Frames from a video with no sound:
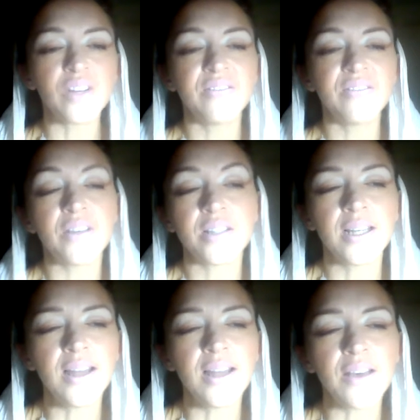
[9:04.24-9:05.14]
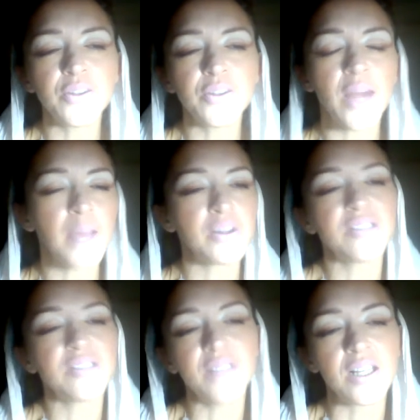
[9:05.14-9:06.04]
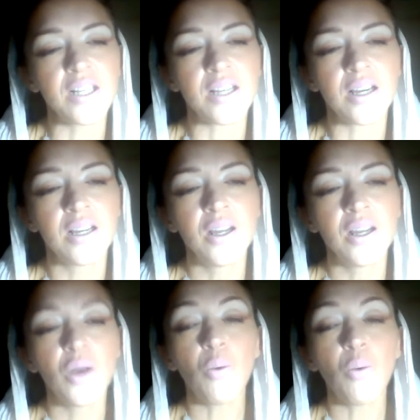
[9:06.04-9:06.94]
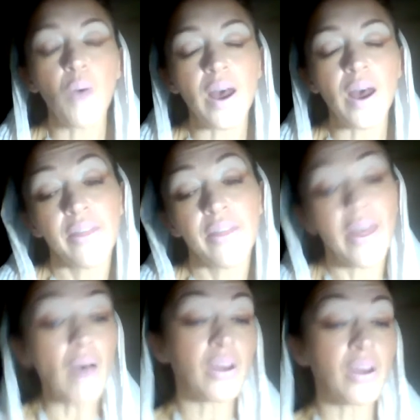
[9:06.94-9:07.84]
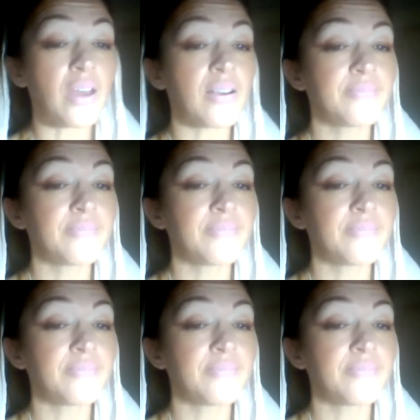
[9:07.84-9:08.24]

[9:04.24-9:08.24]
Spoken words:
and versing love to amorous Philida, why art thou here?